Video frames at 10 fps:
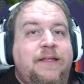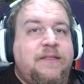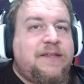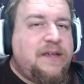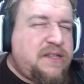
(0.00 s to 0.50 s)

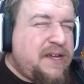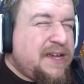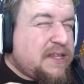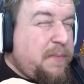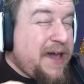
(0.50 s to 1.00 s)
Do you
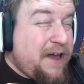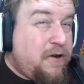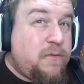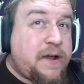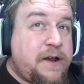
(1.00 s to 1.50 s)
get the
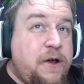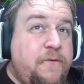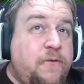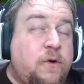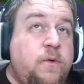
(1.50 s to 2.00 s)
pattern we're going to go
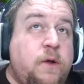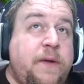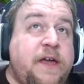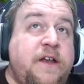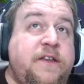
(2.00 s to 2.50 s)
for? What are
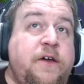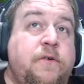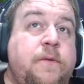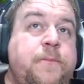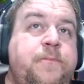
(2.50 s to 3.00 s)
we going to
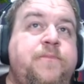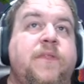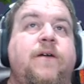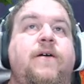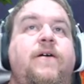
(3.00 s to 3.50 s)
do?
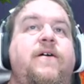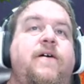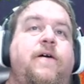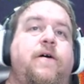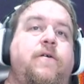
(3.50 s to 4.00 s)

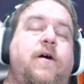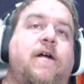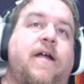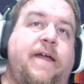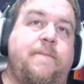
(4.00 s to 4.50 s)
Oh, all
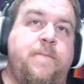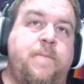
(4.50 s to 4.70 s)
right.